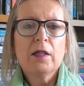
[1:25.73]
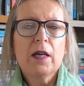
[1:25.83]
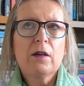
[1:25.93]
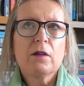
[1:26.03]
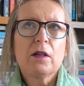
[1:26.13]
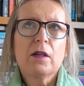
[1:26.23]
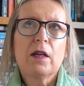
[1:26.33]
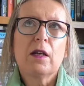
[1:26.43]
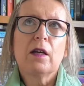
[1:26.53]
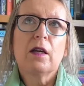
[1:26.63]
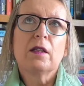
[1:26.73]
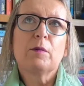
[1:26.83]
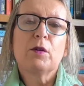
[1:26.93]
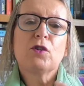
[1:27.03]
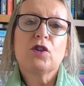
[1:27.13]
Now, in the
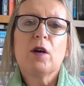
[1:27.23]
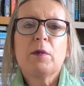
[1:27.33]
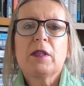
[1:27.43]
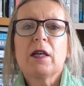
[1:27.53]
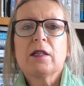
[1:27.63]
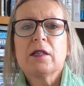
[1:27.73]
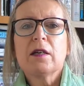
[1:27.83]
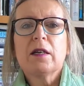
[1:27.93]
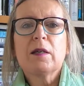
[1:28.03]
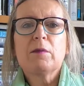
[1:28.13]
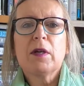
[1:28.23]
Punjab at that time,